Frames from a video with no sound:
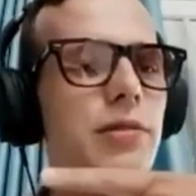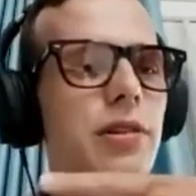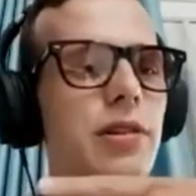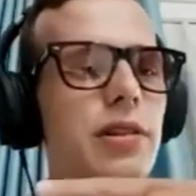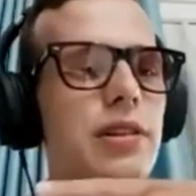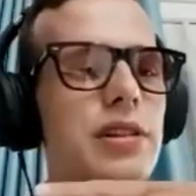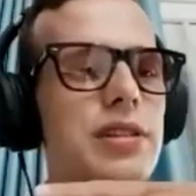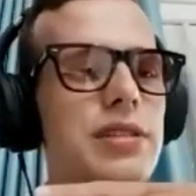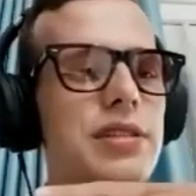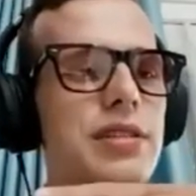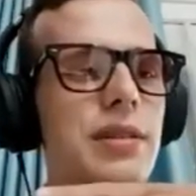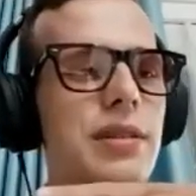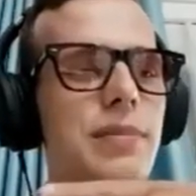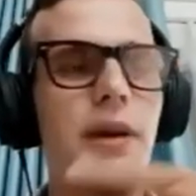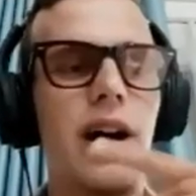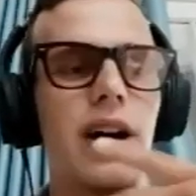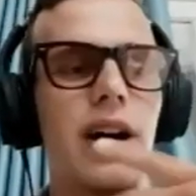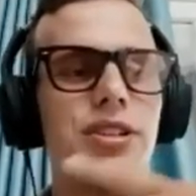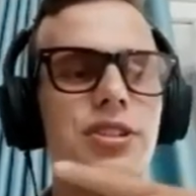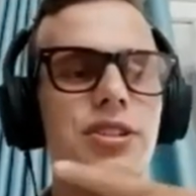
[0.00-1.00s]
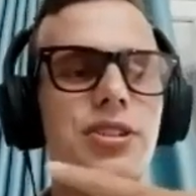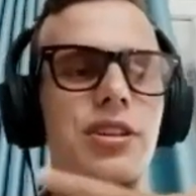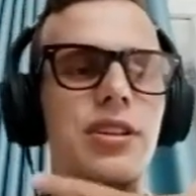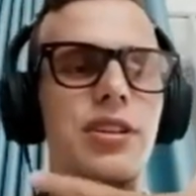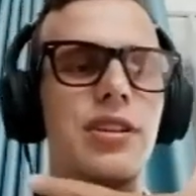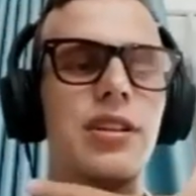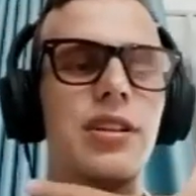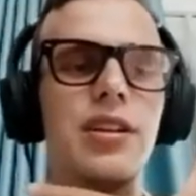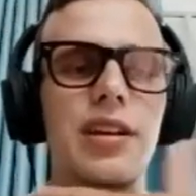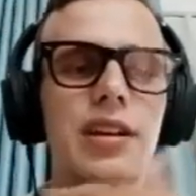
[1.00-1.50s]
voice, the
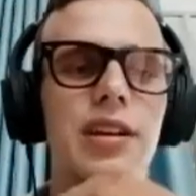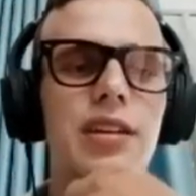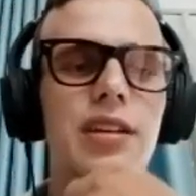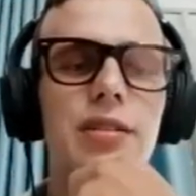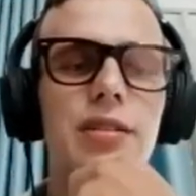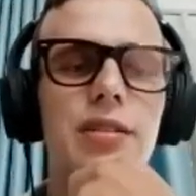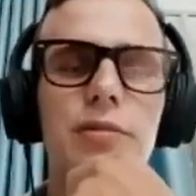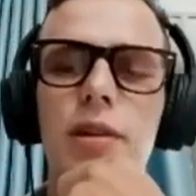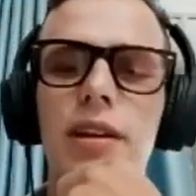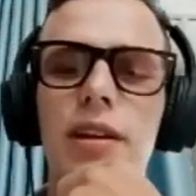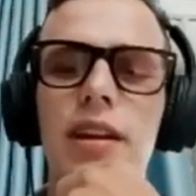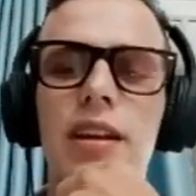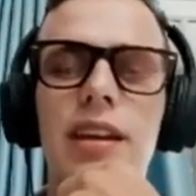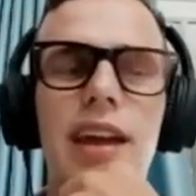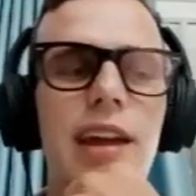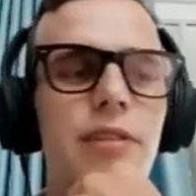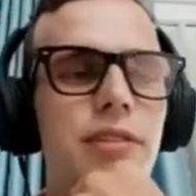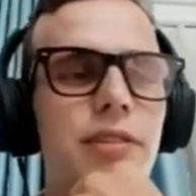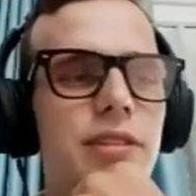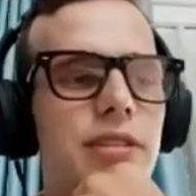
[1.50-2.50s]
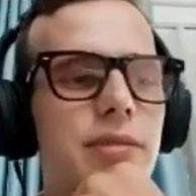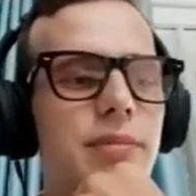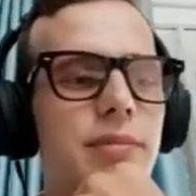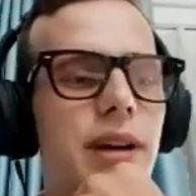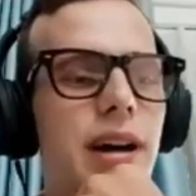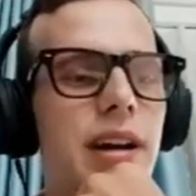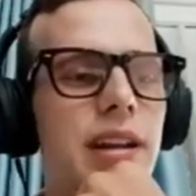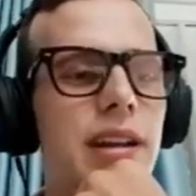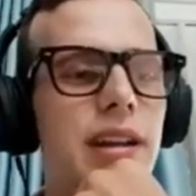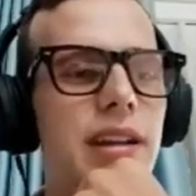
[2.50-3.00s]
posture, the way they carry their
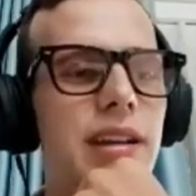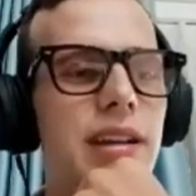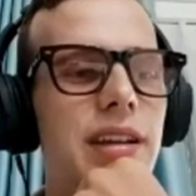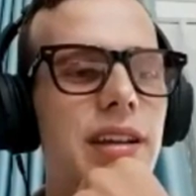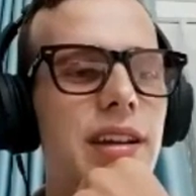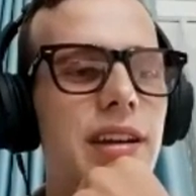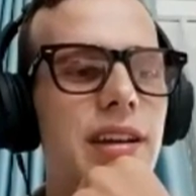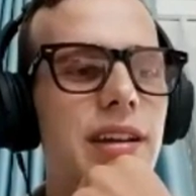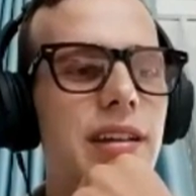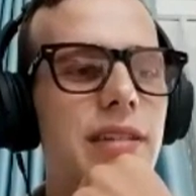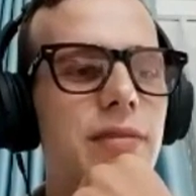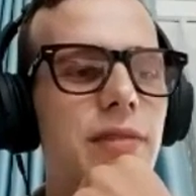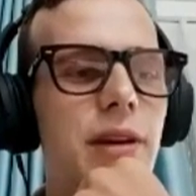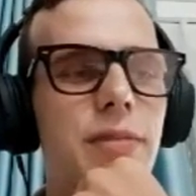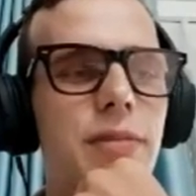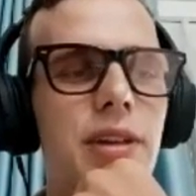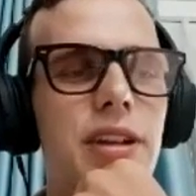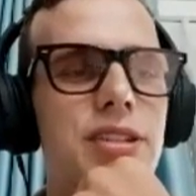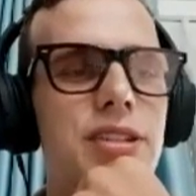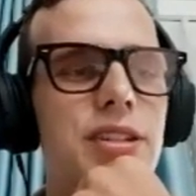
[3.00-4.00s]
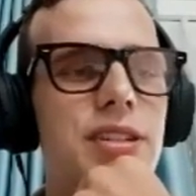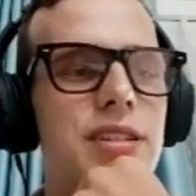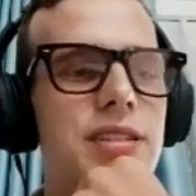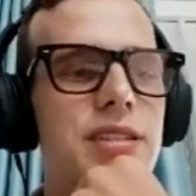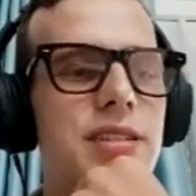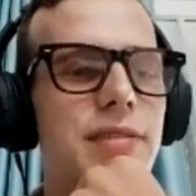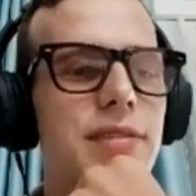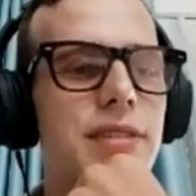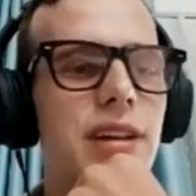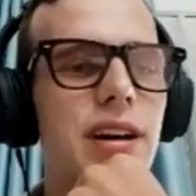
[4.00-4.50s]
body,
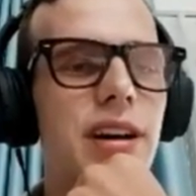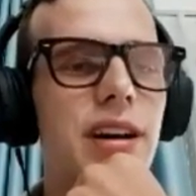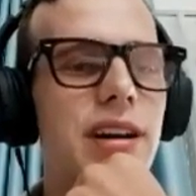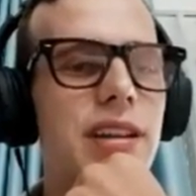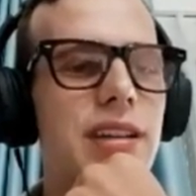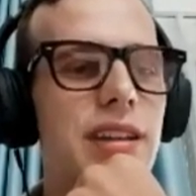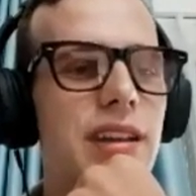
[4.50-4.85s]
vibrations of thought,